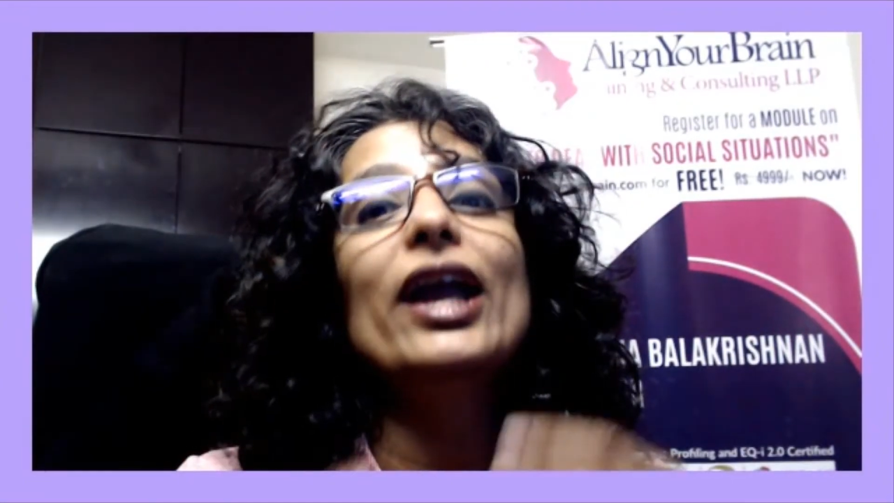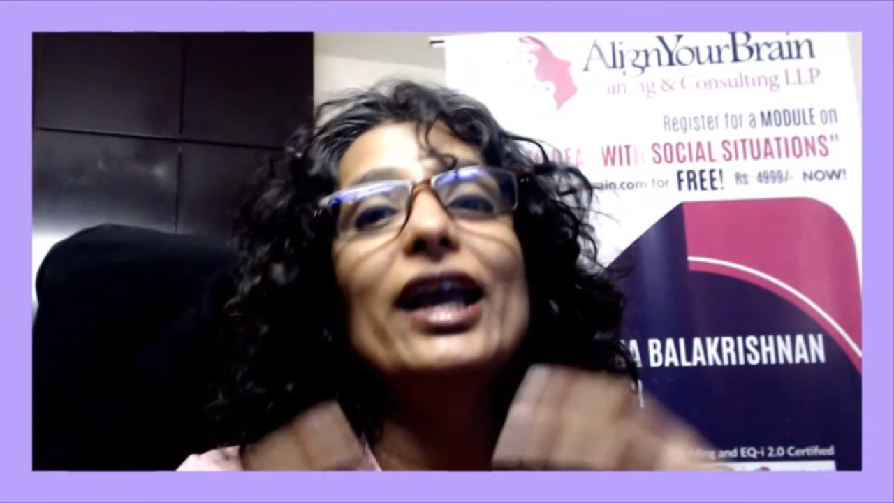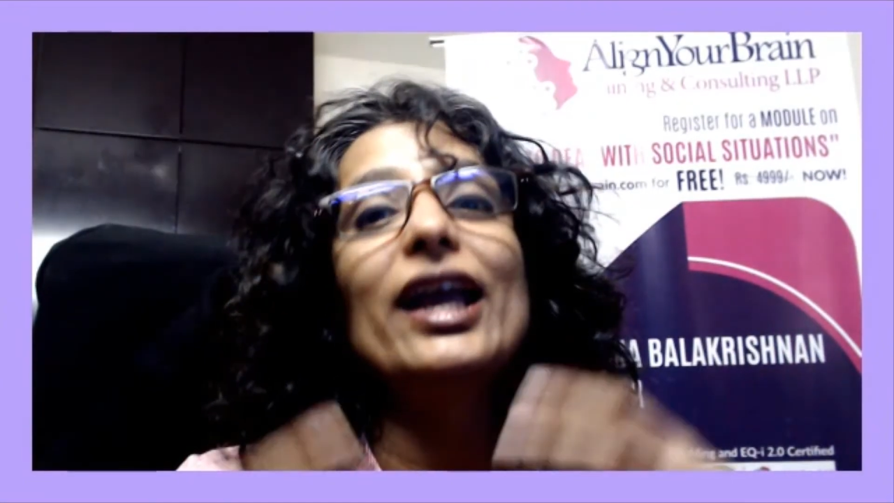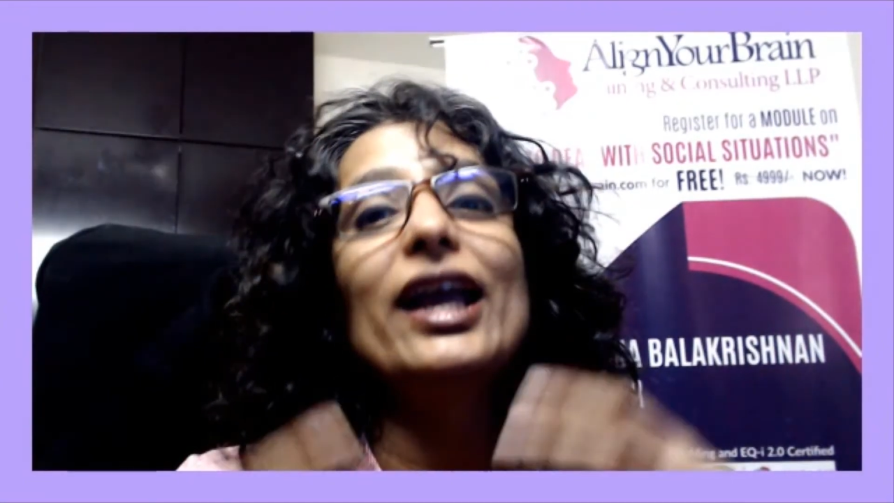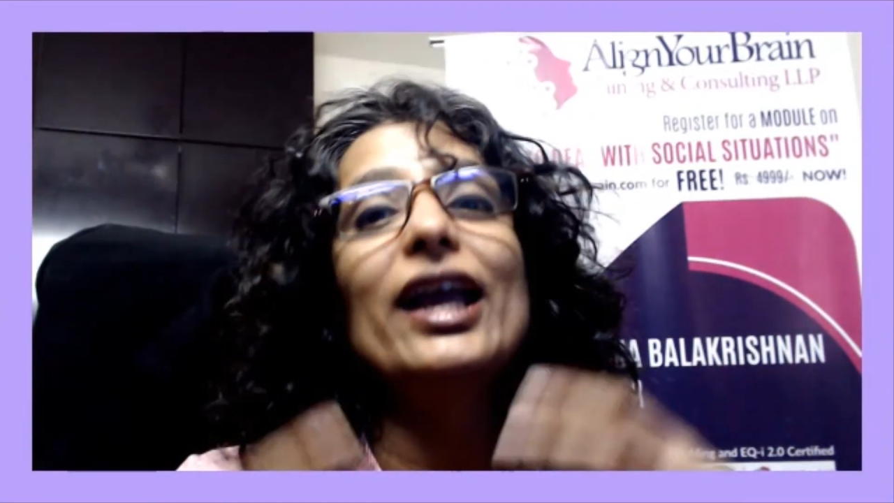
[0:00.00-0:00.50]

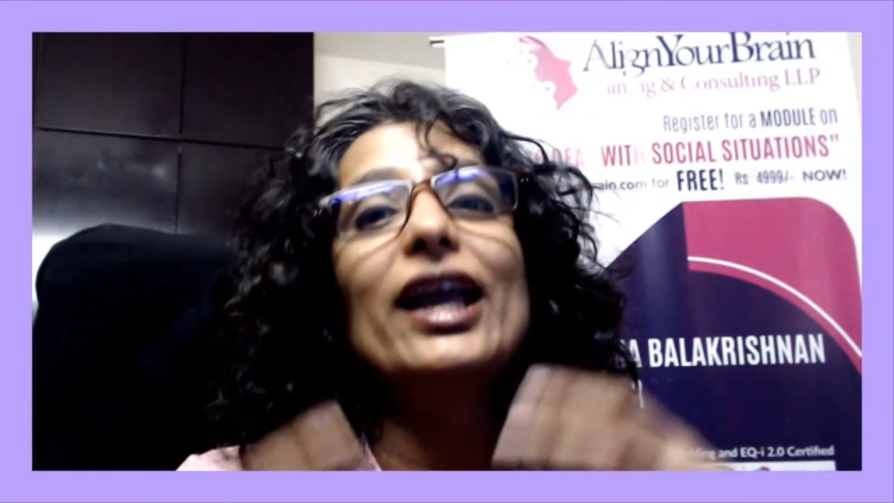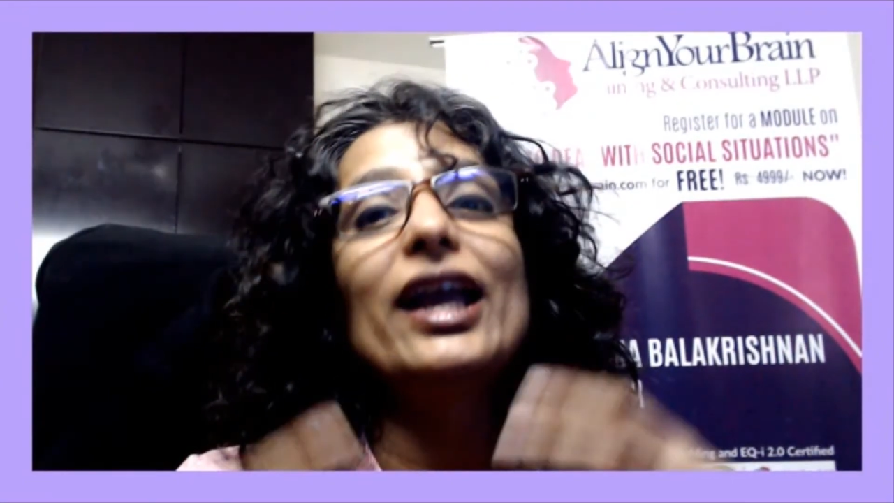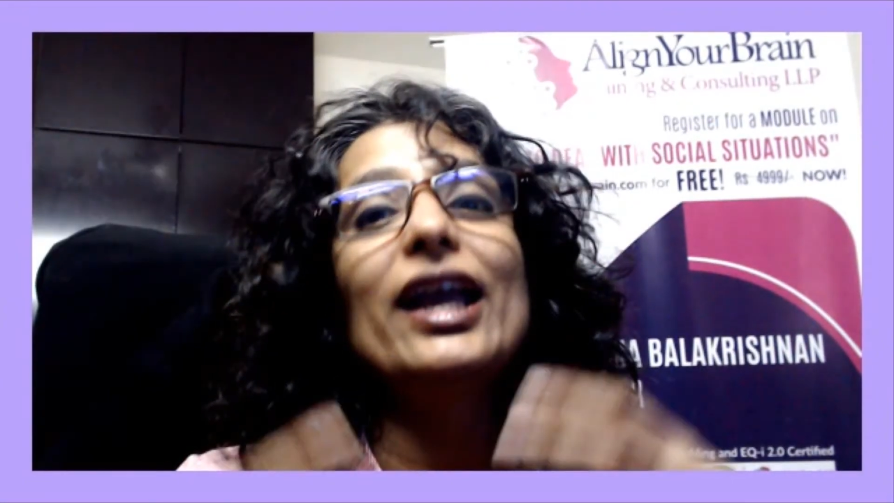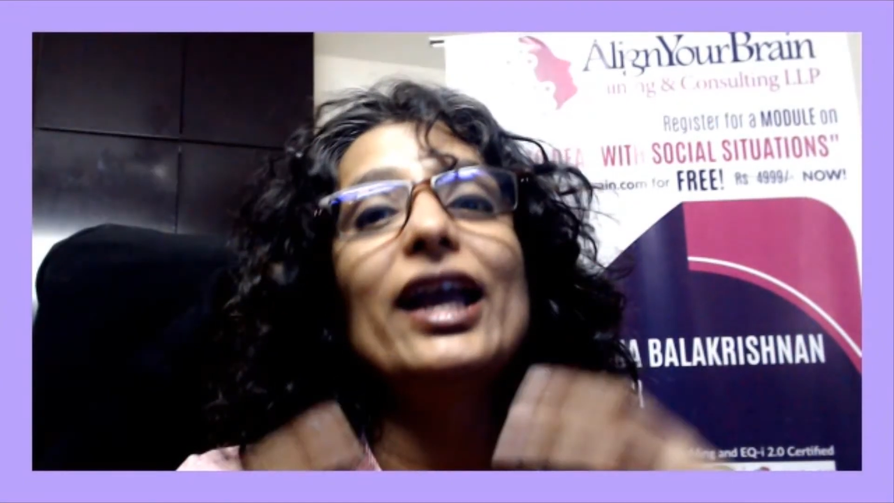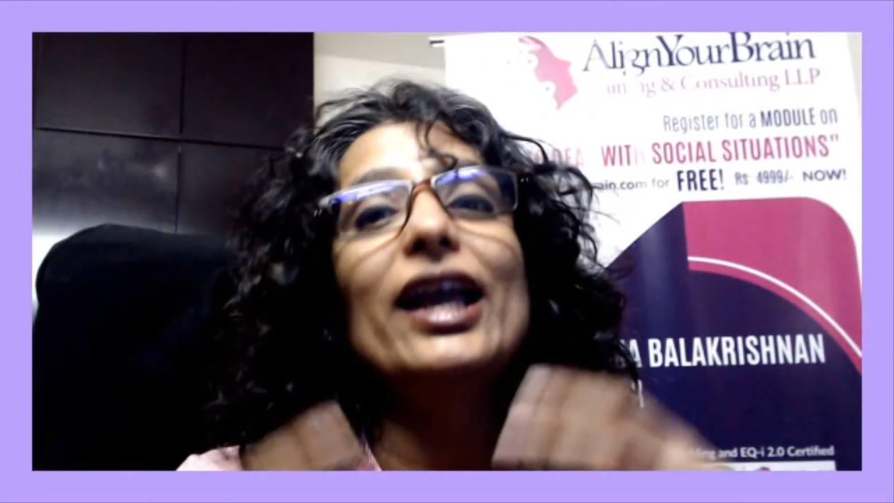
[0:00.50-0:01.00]

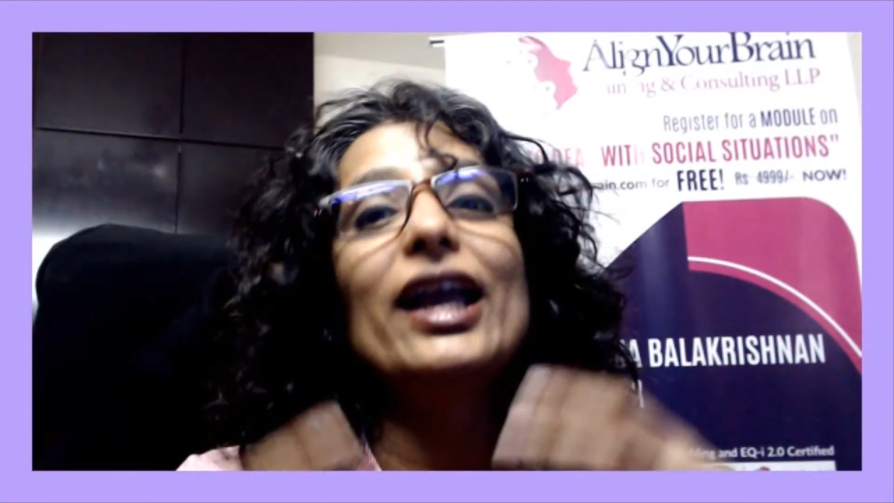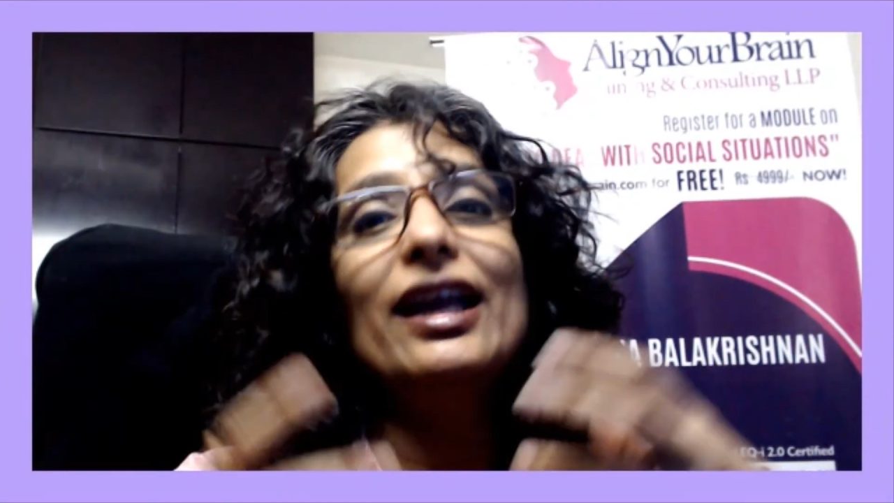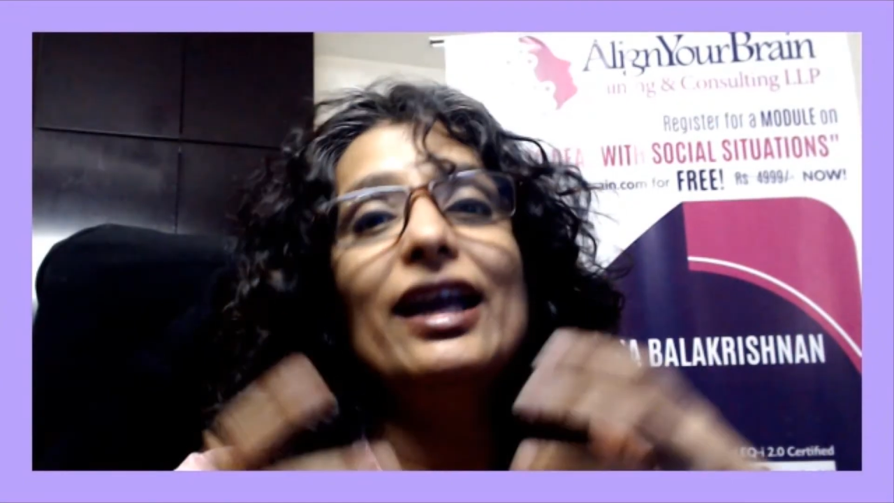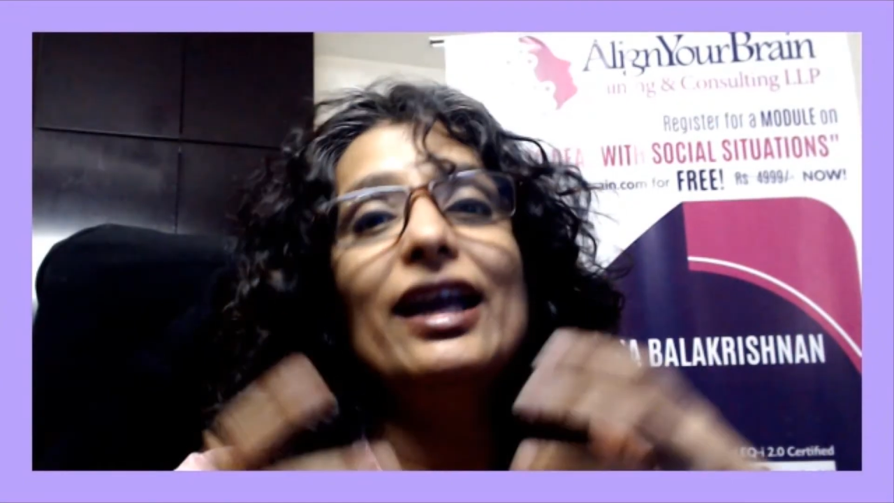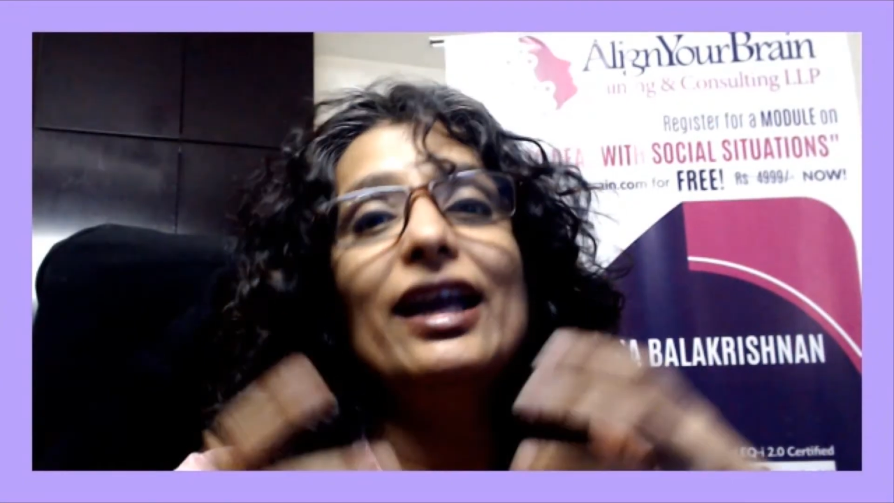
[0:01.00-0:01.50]
stagnant, then